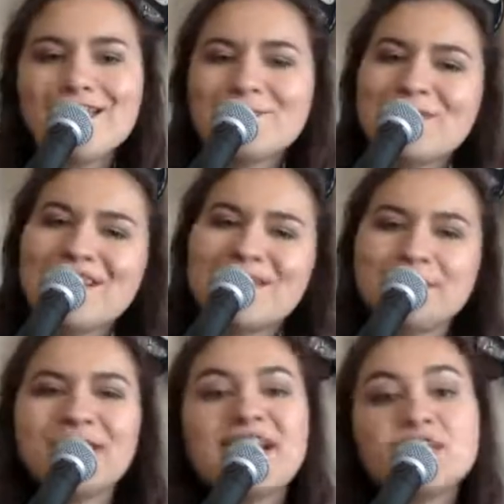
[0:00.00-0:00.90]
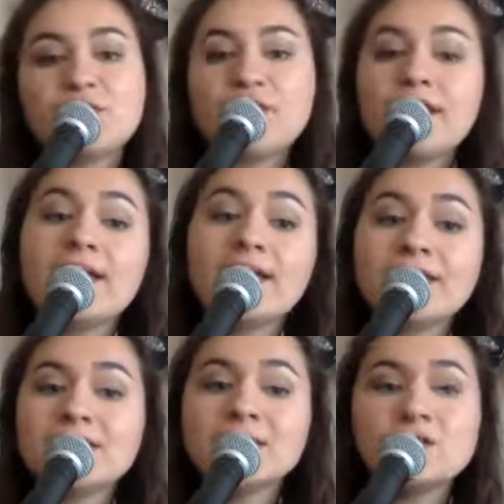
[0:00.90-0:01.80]
and my best
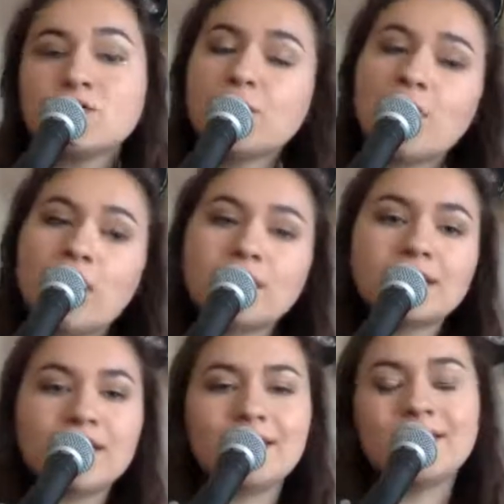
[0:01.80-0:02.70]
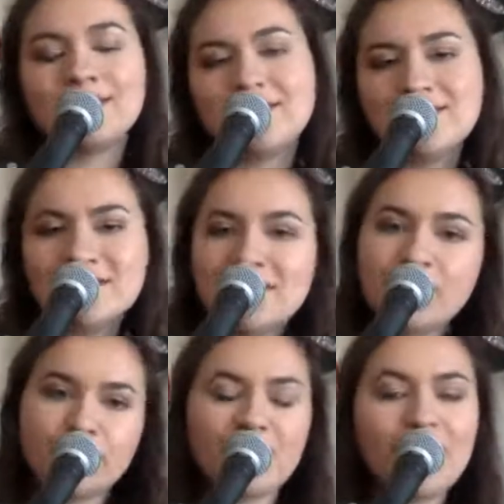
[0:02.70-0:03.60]
friend's
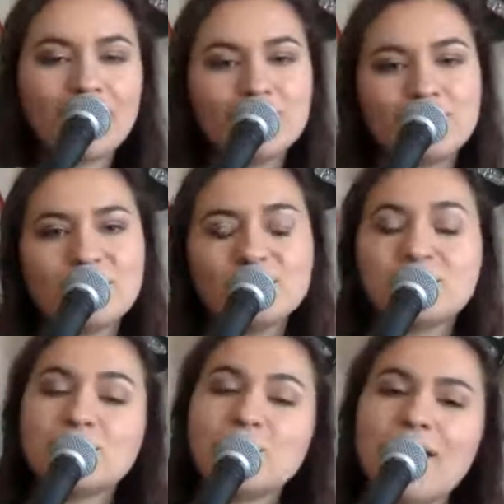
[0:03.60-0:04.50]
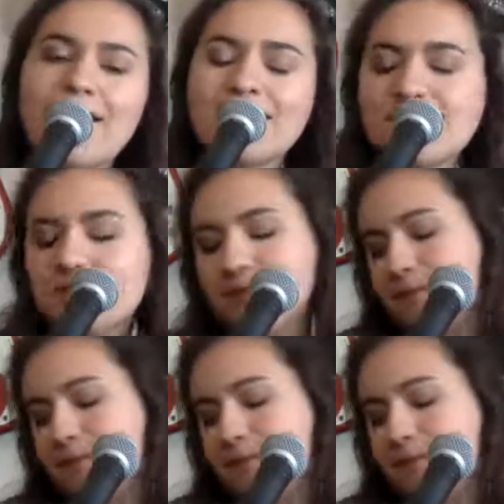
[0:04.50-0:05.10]
falling and finding Mr. Right.